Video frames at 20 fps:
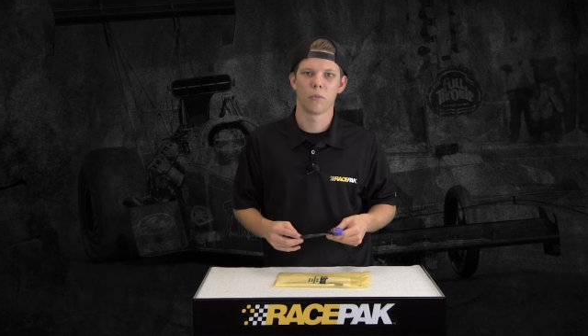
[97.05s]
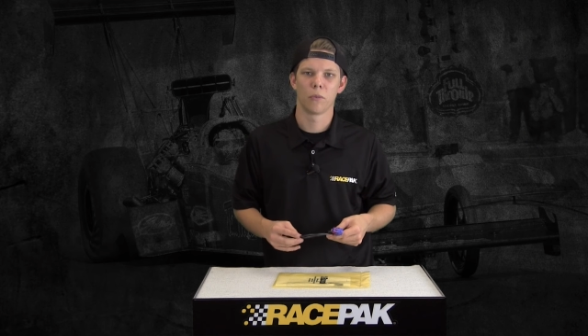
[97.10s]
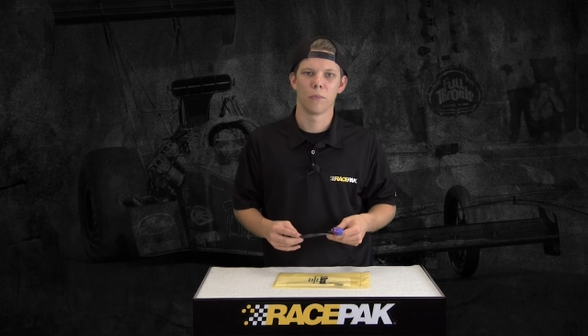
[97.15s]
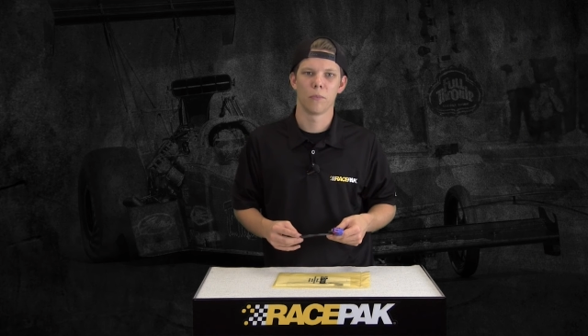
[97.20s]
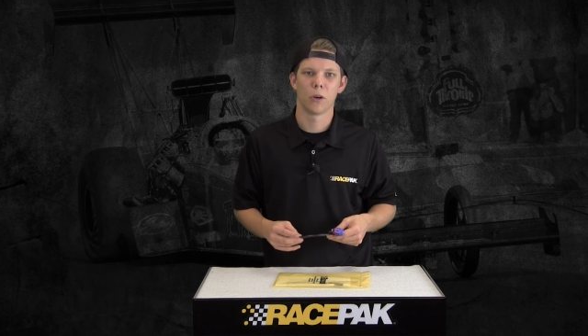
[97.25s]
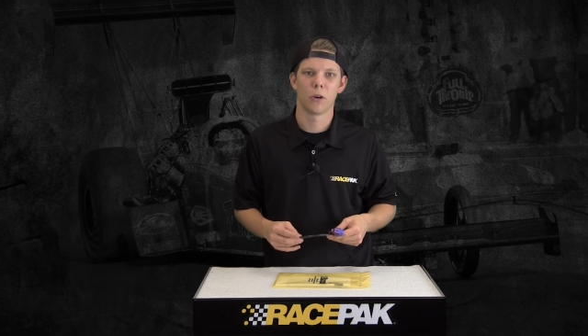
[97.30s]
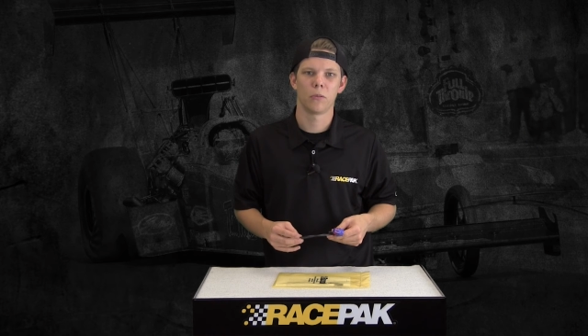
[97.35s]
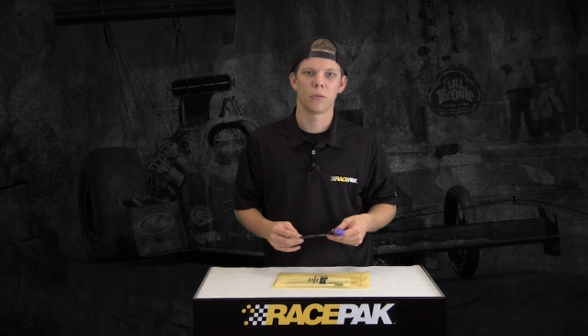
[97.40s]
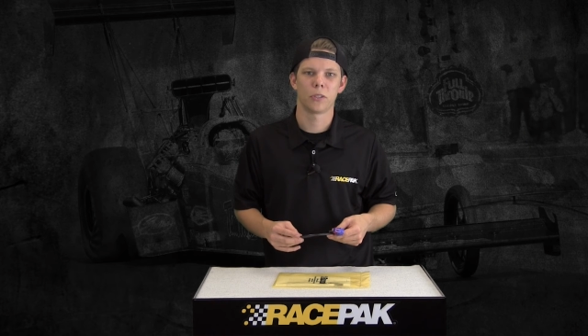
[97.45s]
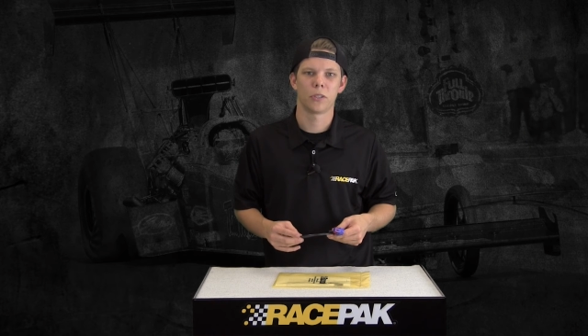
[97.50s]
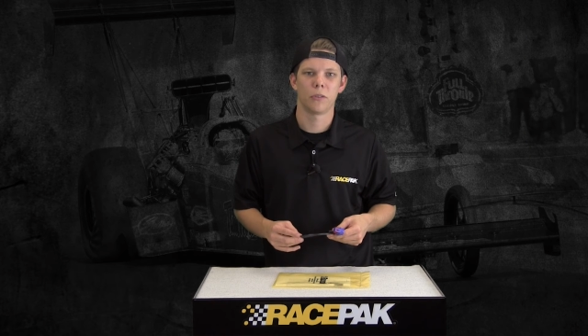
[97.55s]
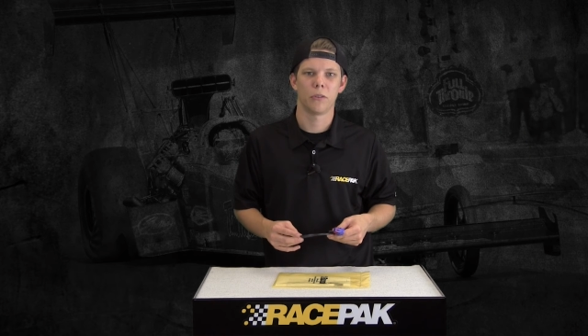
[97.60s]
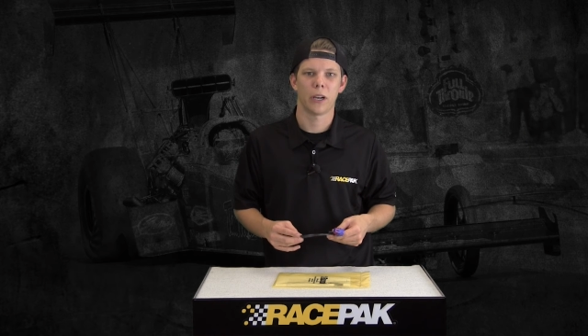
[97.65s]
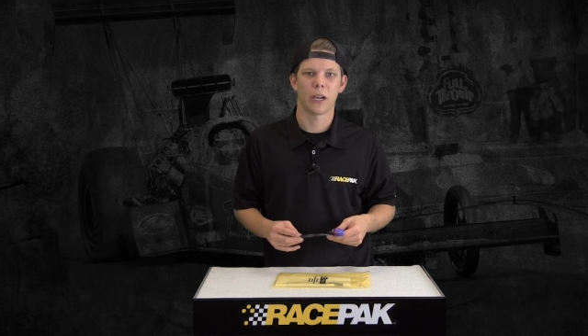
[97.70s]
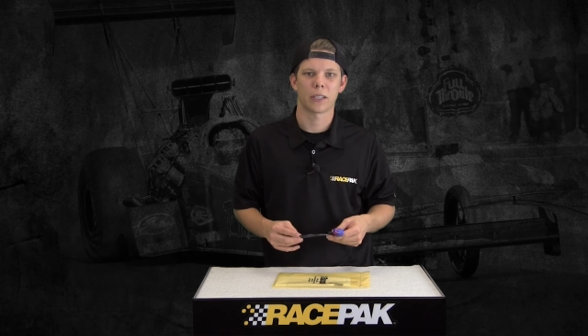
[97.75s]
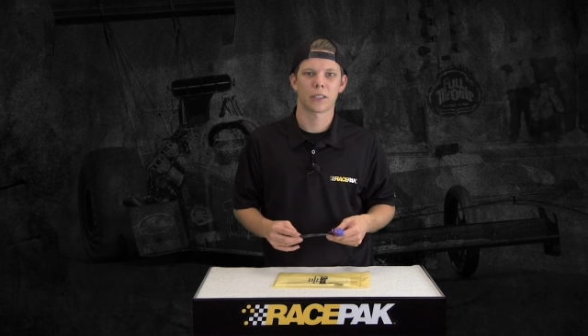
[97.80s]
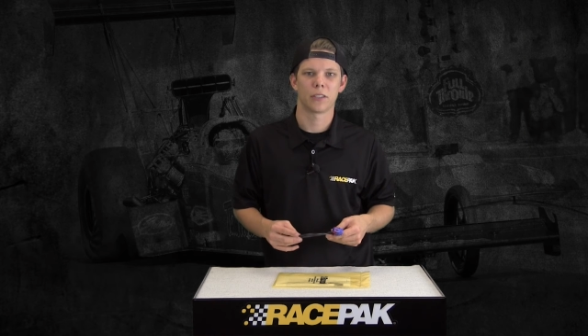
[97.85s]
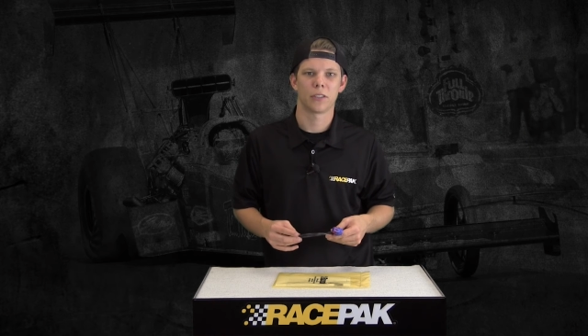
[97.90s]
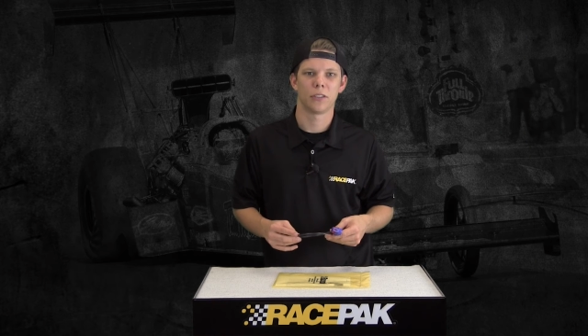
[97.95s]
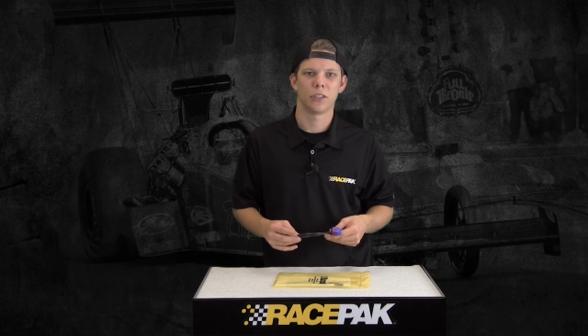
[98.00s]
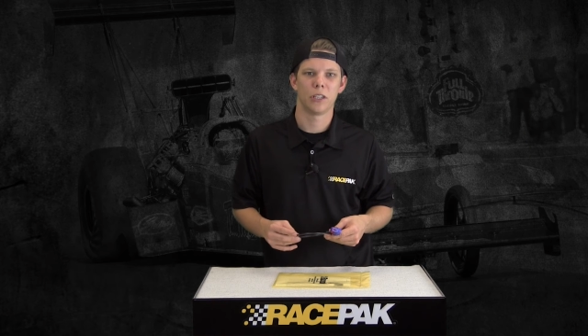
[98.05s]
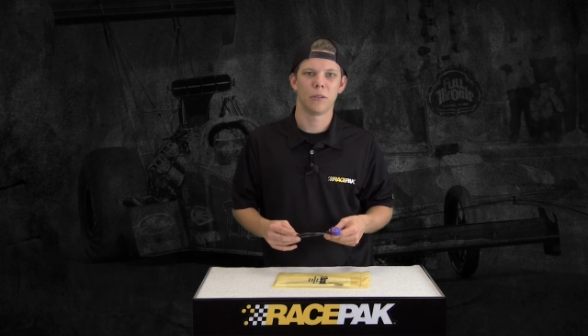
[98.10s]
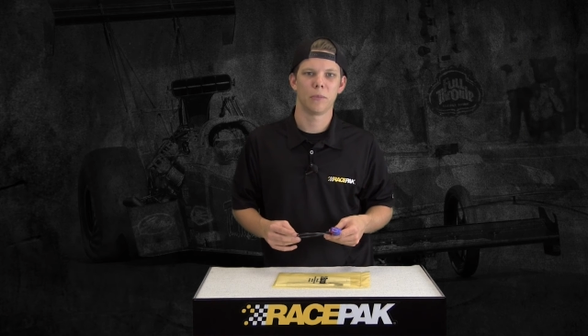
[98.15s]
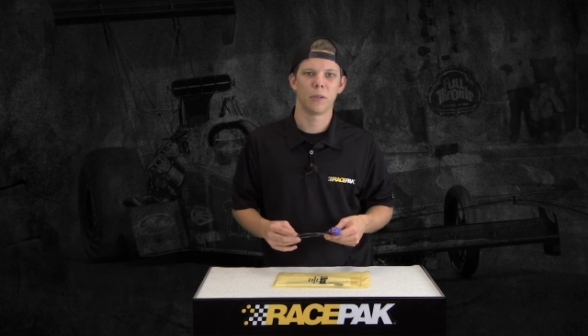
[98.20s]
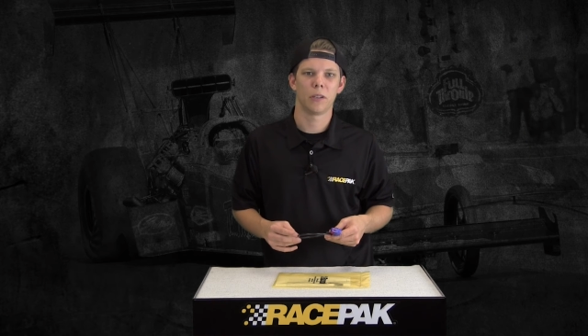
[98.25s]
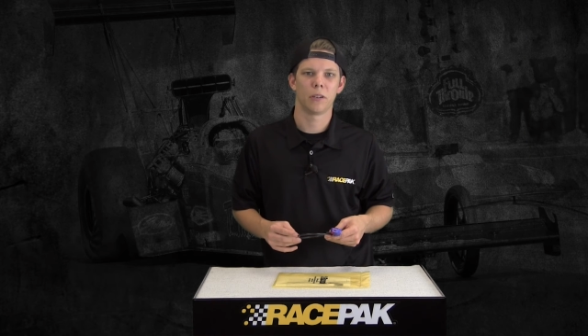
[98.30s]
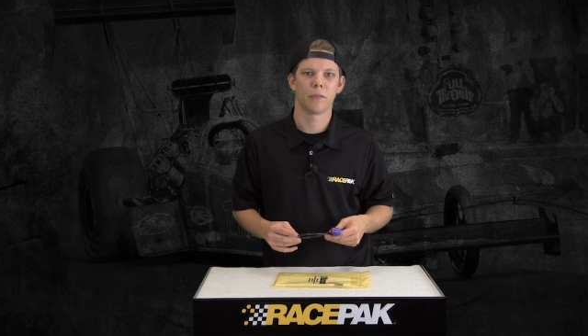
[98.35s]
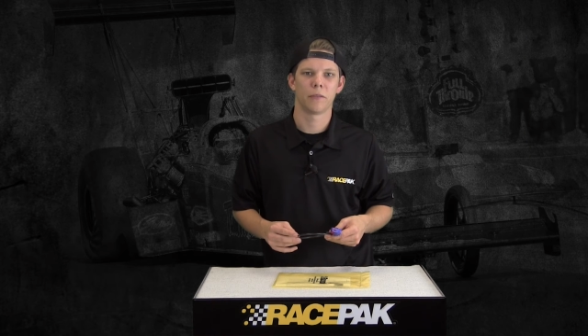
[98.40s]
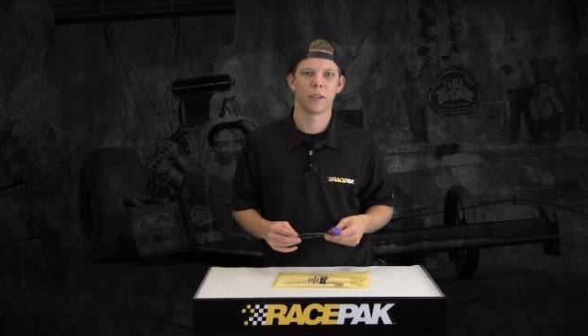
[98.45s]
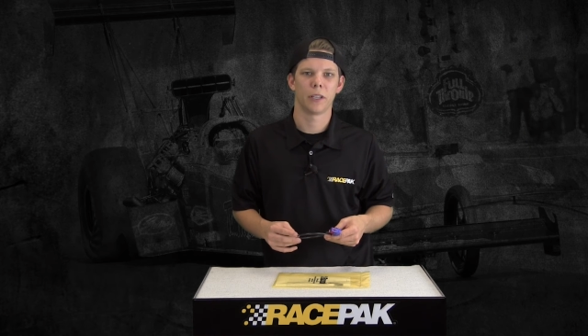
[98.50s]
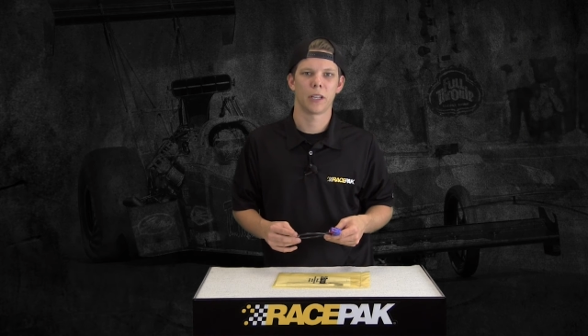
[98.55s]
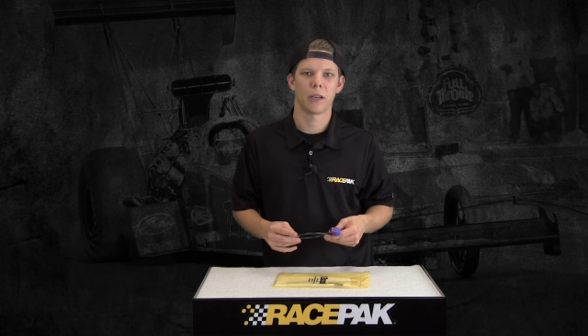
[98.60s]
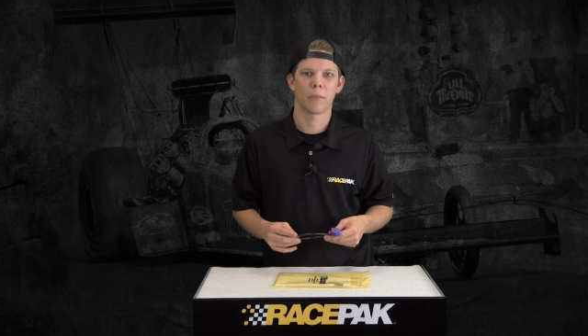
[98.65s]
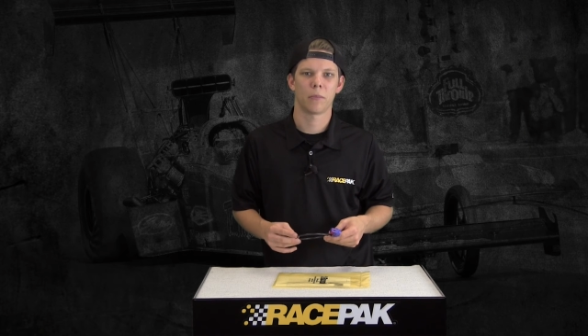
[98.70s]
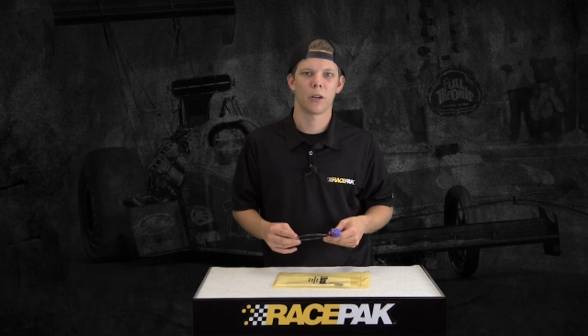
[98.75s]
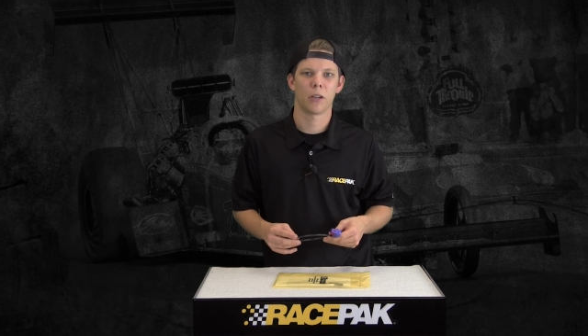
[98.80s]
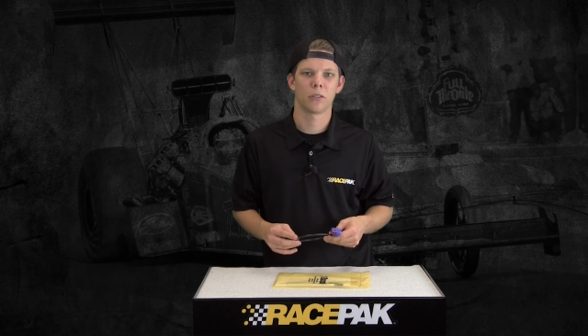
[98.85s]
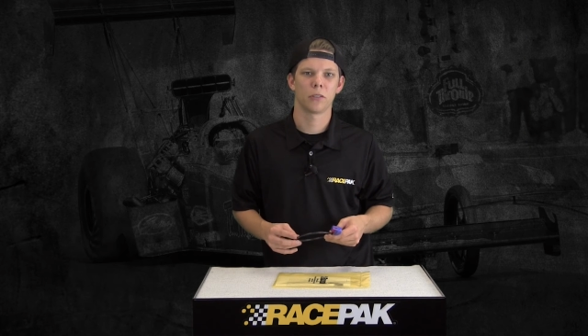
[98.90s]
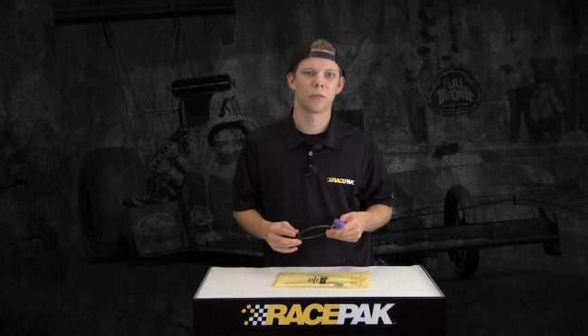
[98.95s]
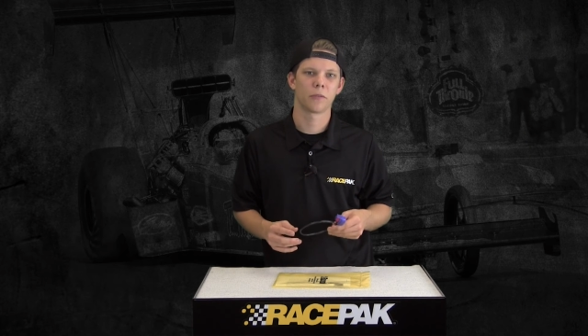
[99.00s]
remote two-axis g-meter VNet
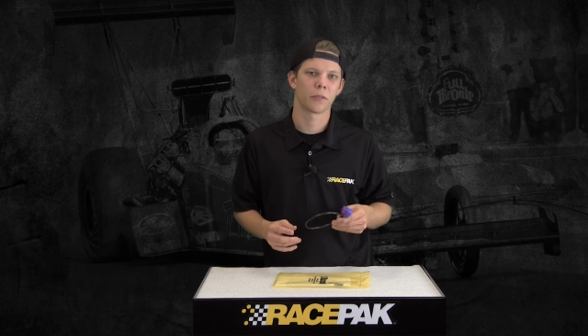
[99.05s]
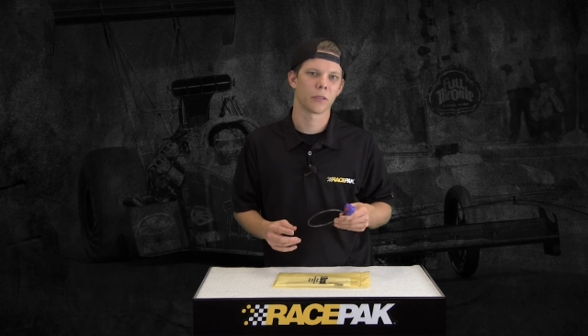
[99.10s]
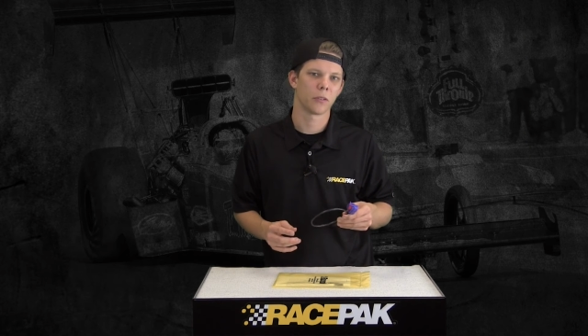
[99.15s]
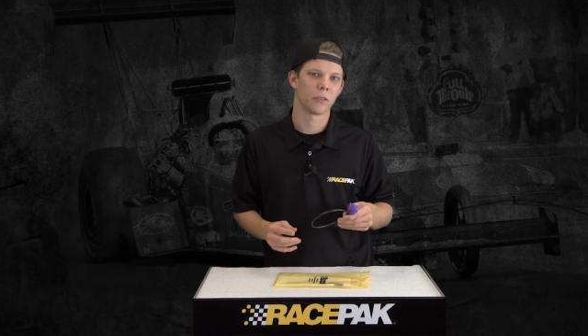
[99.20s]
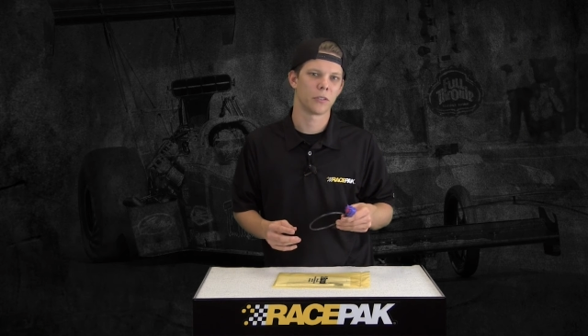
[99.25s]
module for